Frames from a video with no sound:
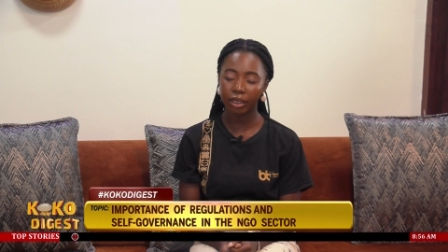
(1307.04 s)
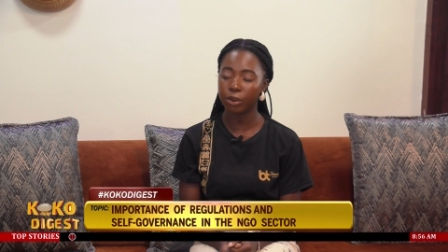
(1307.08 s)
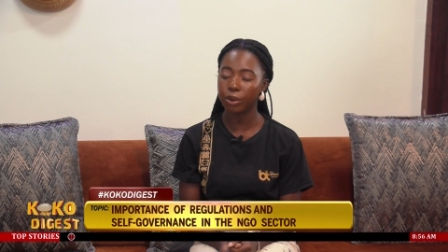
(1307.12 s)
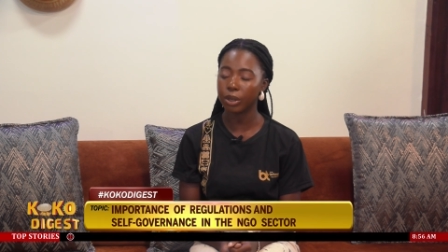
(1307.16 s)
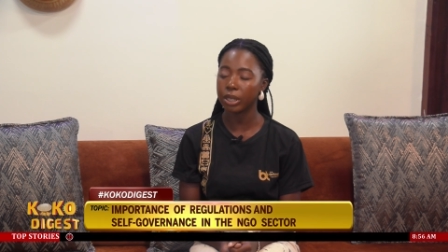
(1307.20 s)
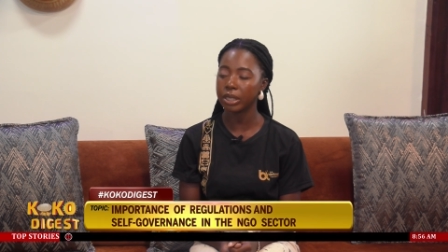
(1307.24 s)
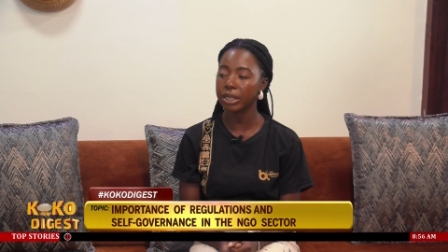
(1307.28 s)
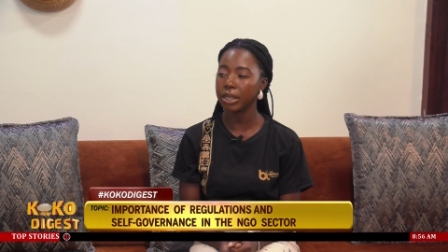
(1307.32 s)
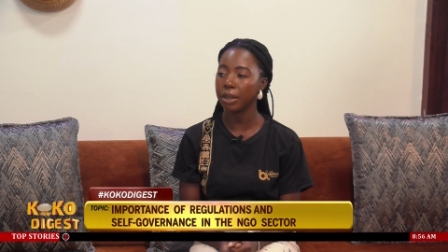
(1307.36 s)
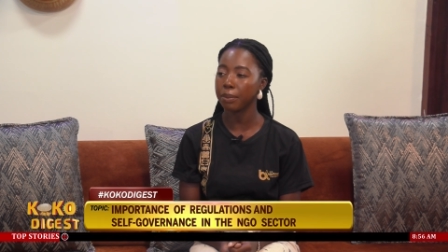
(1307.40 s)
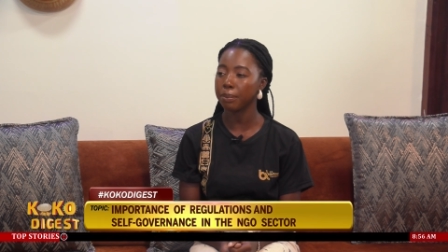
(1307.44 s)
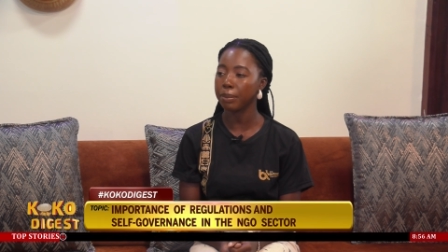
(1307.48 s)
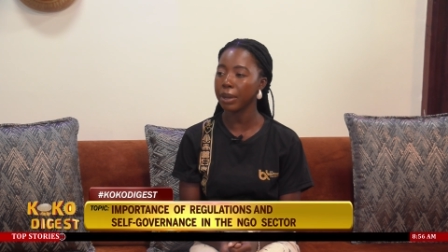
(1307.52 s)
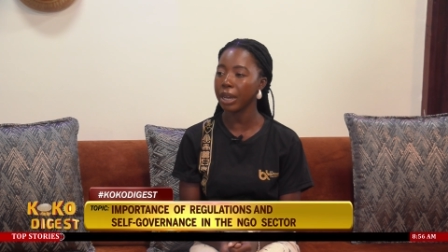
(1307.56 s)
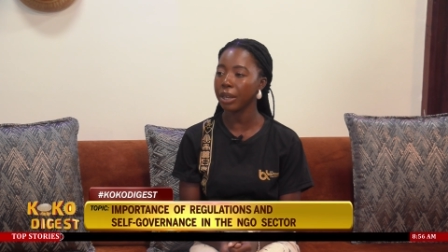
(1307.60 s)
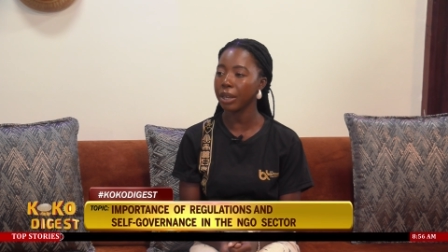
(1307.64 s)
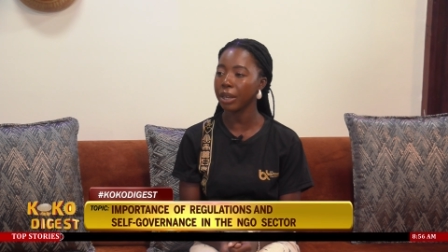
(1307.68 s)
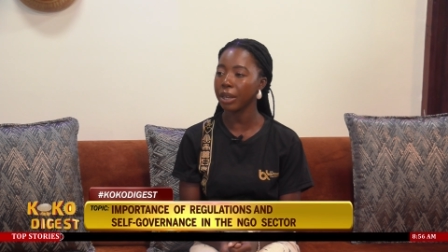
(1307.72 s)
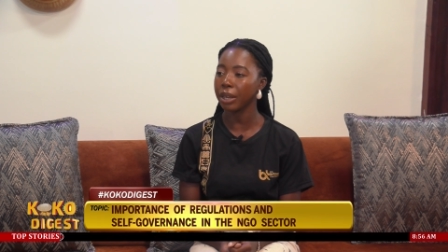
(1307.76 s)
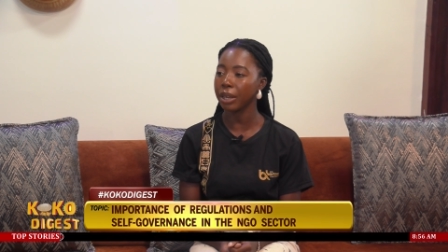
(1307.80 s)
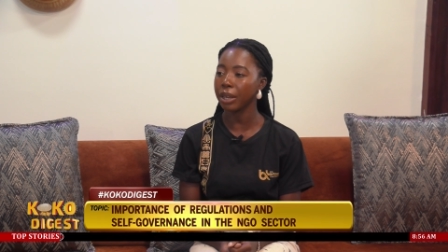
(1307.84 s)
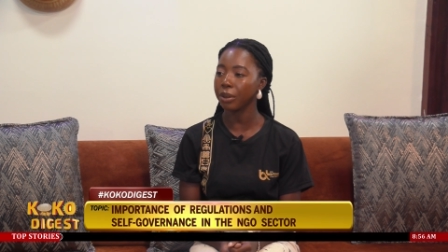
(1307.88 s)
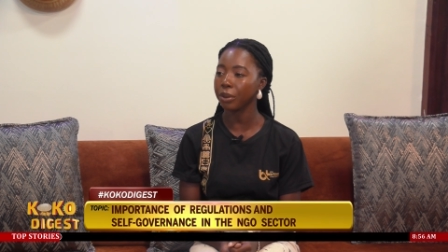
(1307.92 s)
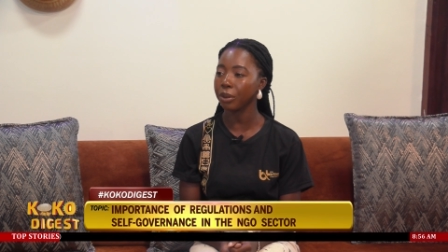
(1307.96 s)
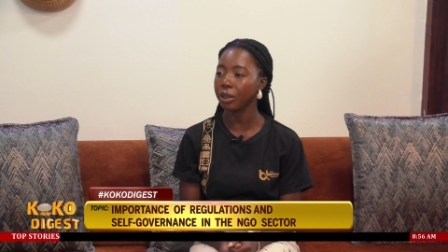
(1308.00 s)
I think there was
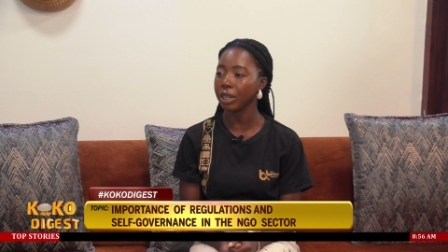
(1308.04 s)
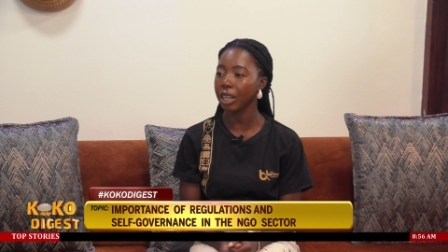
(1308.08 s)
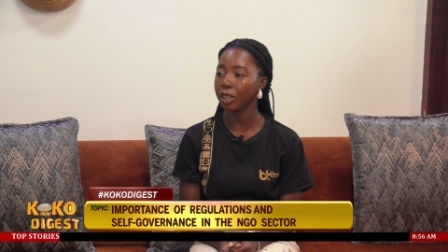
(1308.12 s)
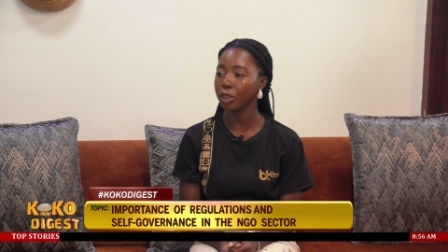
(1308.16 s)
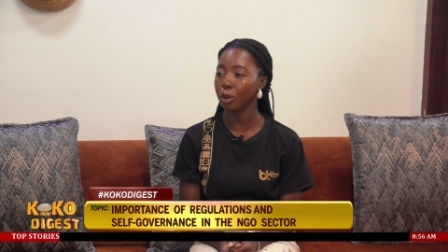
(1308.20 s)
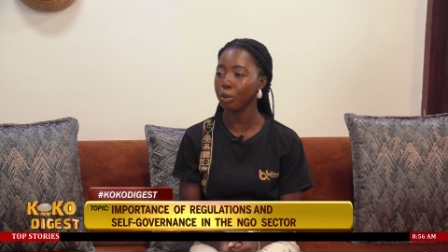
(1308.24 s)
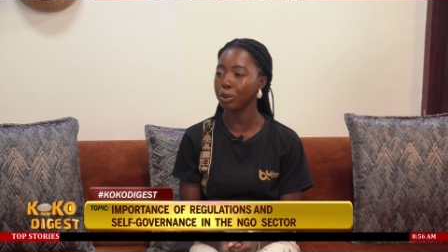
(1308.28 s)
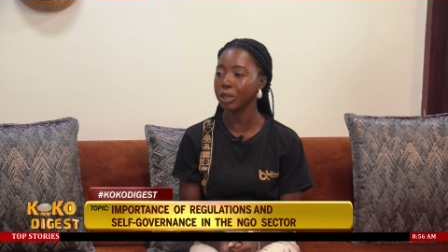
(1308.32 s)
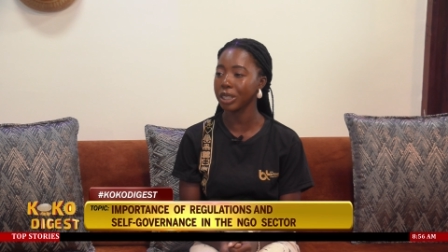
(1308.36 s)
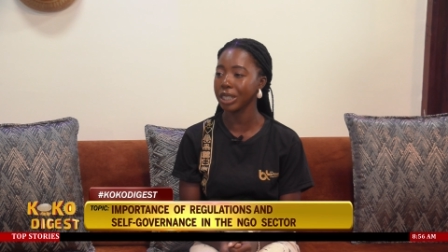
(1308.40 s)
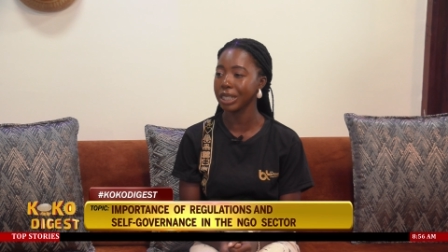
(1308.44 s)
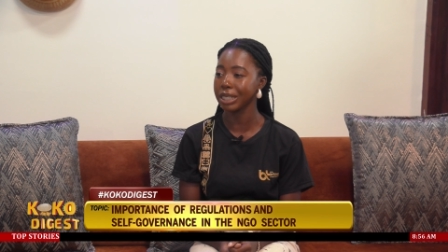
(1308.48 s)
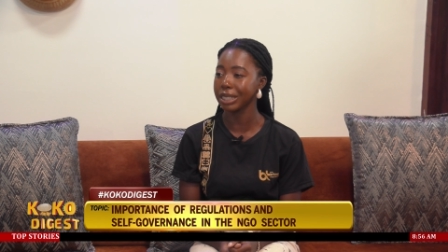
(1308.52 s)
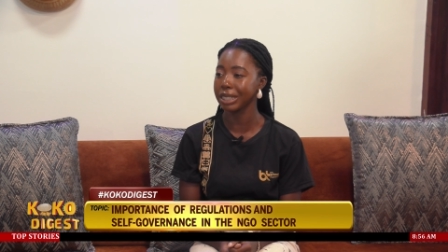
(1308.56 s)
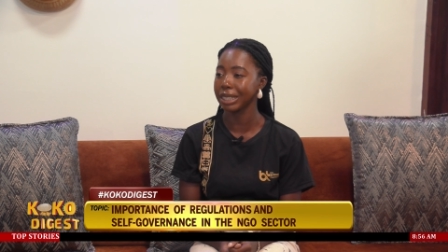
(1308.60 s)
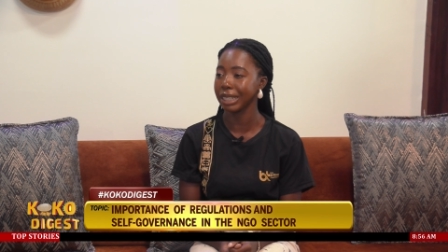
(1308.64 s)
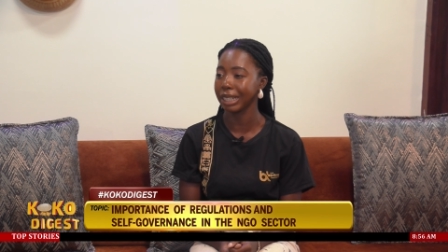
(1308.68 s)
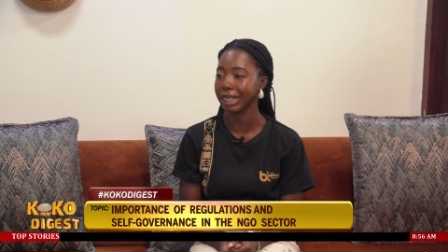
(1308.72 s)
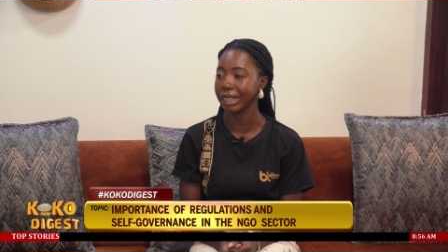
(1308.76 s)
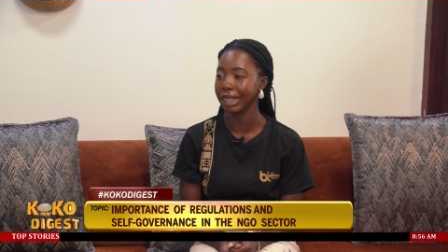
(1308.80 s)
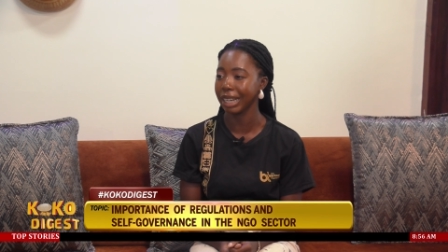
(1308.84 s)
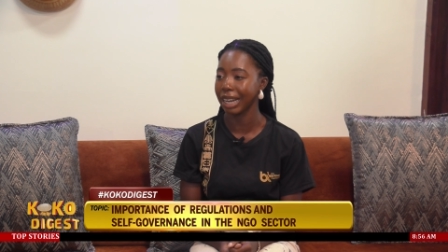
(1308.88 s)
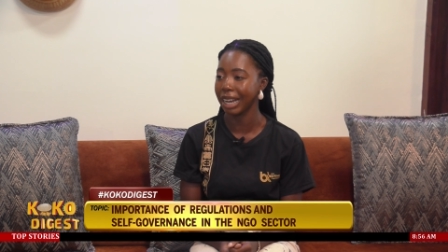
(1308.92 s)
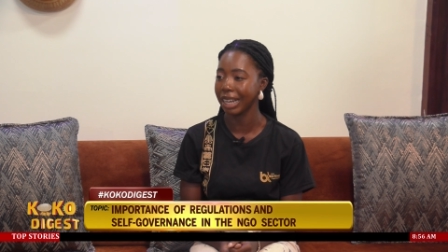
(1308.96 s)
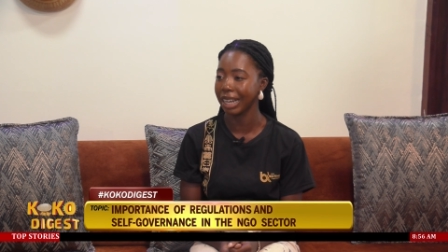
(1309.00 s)
a ban on
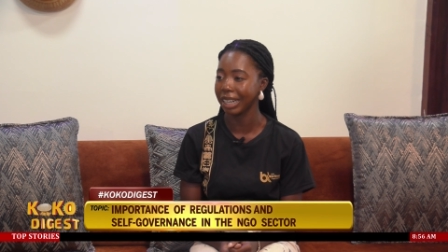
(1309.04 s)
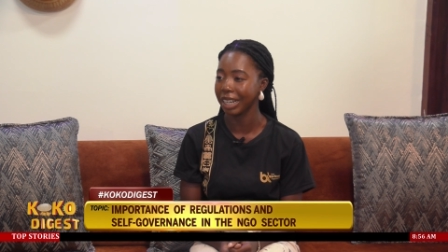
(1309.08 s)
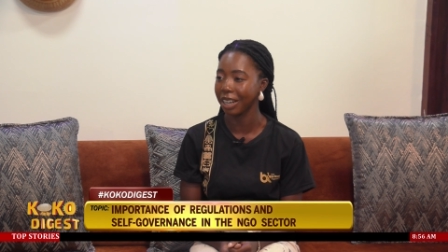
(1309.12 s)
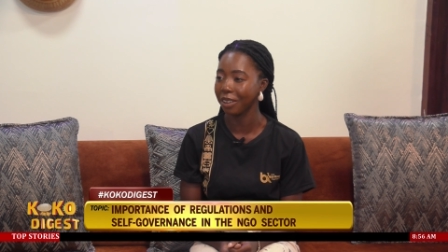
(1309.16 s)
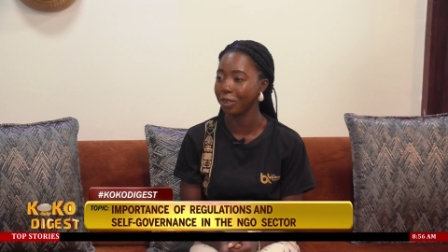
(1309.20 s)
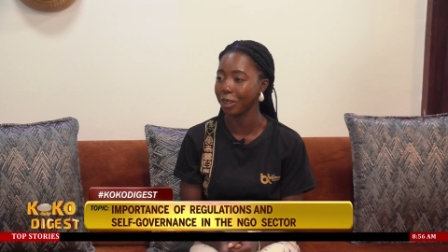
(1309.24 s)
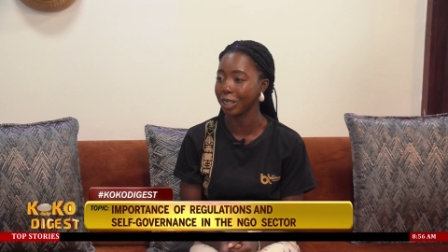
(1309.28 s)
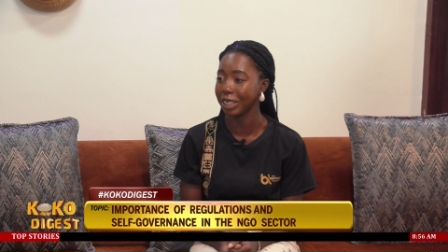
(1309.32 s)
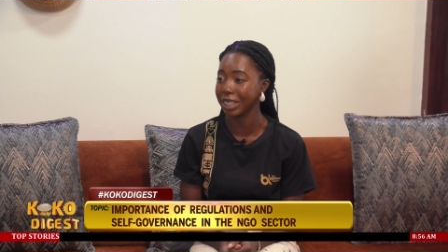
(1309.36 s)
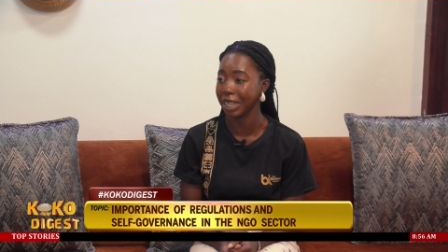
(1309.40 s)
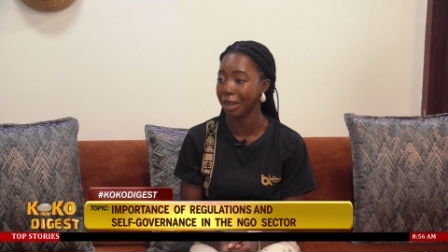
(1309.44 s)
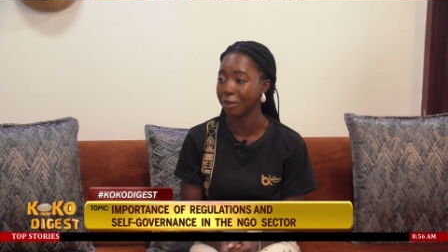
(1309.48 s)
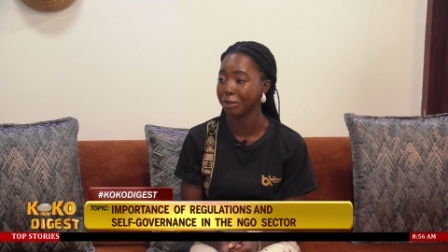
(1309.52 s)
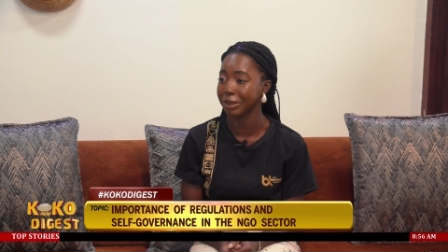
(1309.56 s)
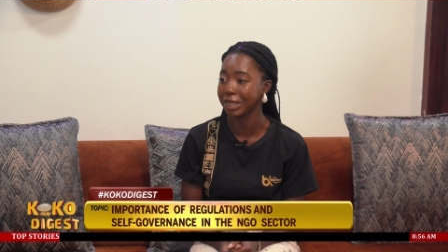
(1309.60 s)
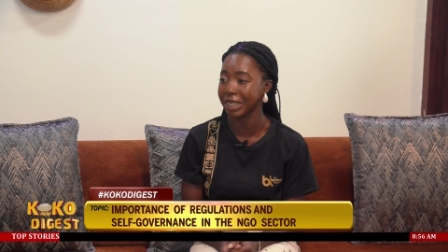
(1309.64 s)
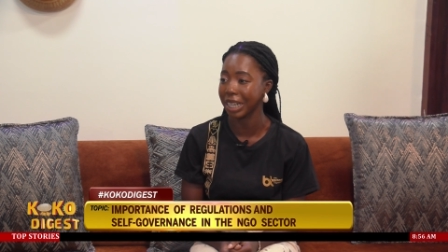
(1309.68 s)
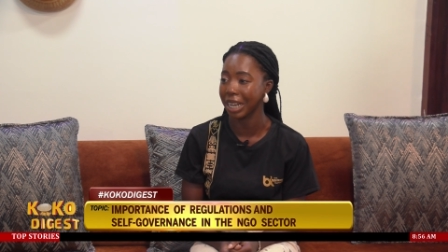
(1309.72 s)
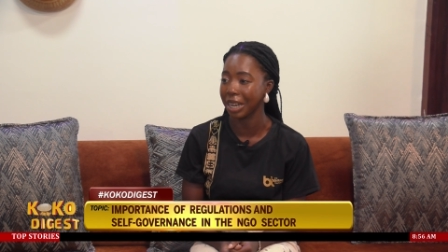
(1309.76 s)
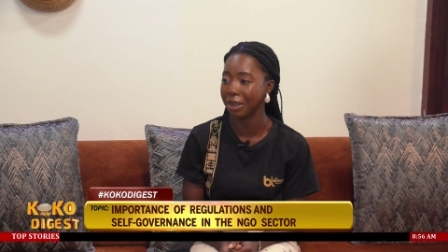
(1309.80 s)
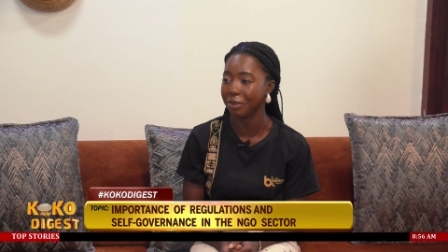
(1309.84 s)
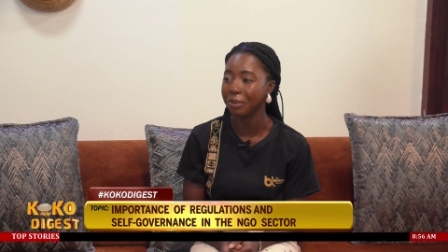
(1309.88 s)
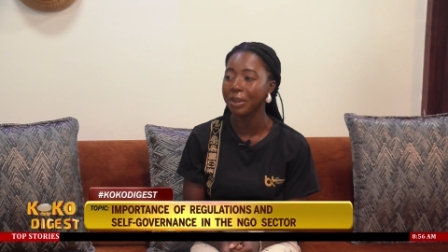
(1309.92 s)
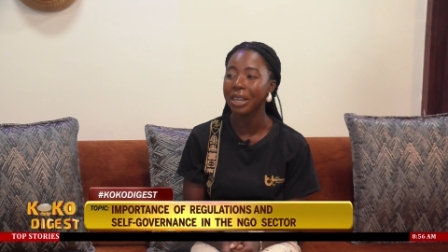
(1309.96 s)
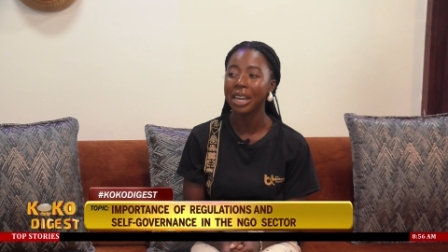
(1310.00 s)
adoptions in Ghana for oh,
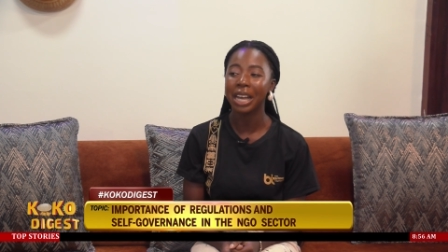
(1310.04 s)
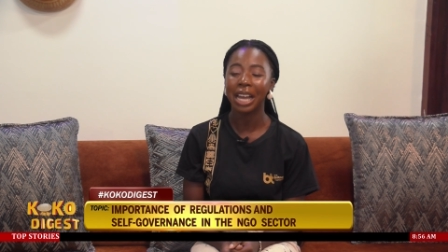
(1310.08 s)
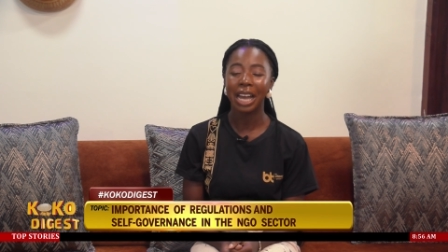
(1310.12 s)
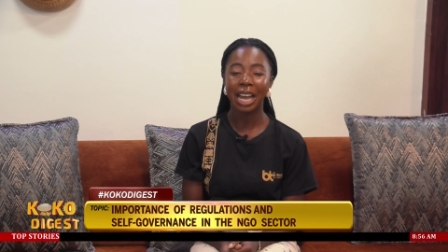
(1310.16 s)
some time.